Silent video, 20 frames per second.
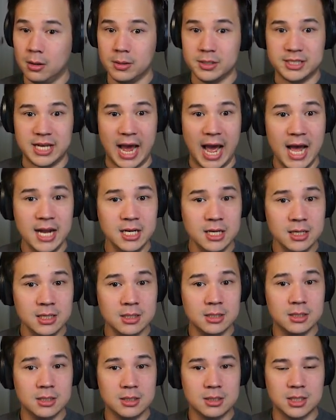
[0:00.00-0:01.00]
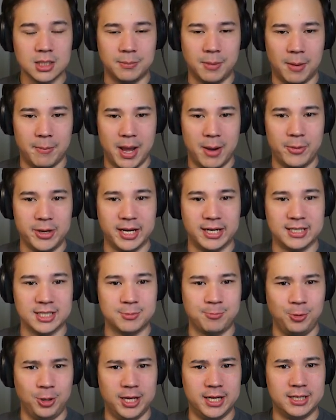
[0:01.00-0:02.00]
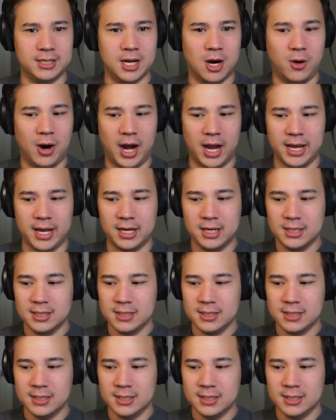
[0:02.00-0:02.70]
Dad? Come on, man. We gotta split. No, I...